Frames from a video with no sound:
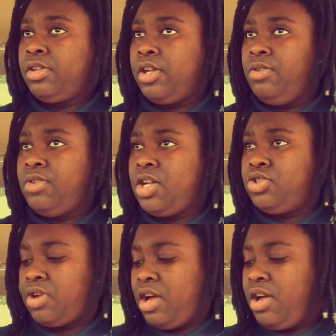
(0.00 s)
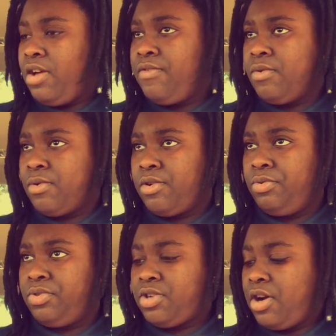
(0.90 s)
Can you not drive, or are
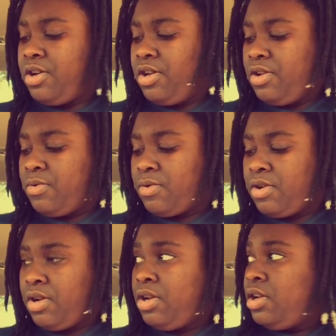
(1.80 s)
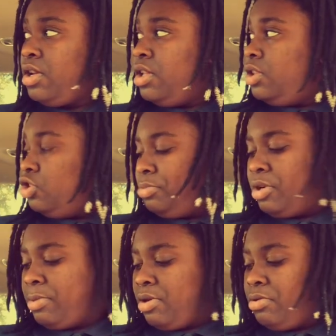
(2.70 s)
you retarded, or a little
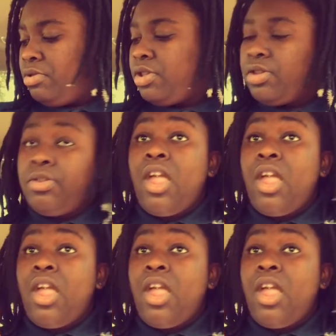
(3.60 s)
bit of both?